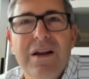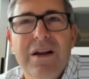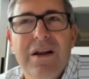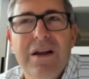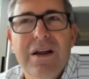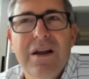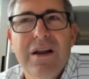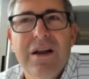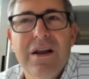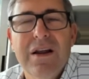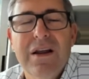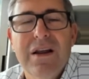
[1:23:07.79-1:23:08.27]

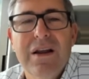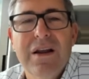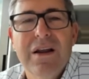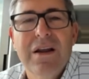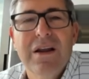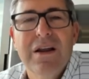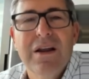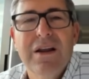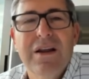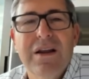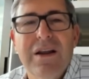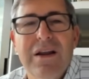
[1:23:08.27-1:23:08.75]
in
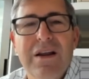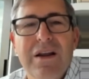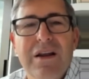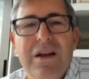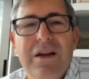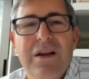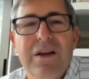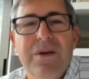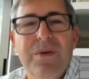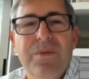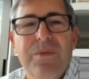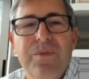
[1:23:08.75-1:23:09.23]

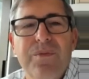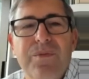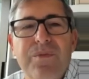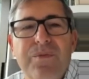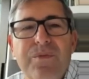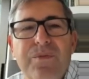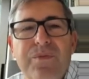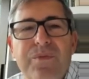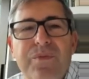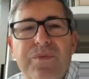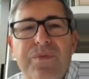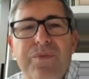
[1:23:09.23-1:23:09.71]
within the
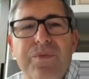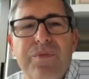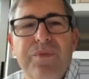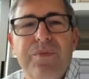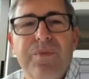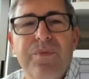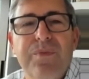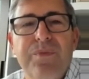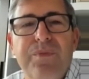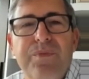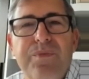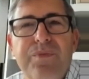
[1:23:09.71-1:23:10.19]
agreed
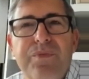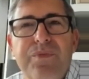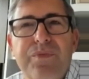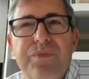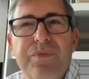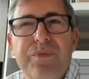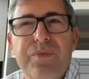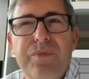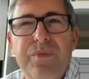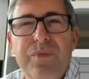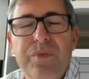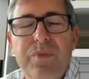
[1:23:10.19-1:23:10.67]
thing, within
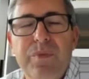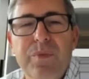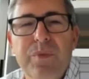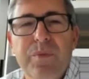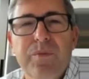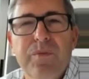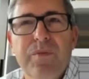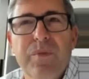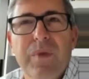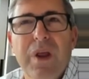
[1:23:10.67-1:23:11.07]
the corporation.